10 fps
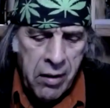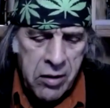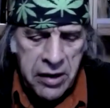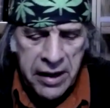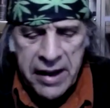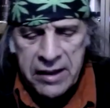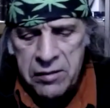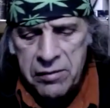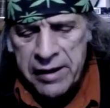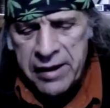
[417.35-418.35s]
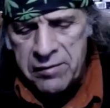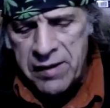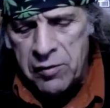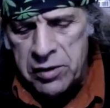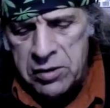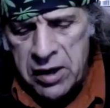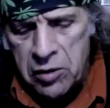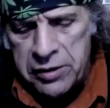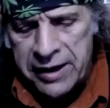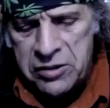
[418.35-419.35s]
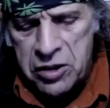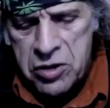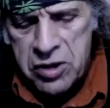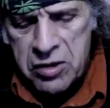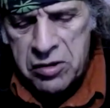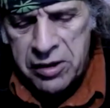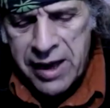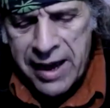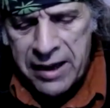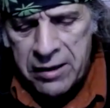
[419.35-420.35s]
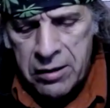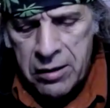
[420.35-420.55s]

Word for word: I said I got in the, I got involved with the tarot in 1969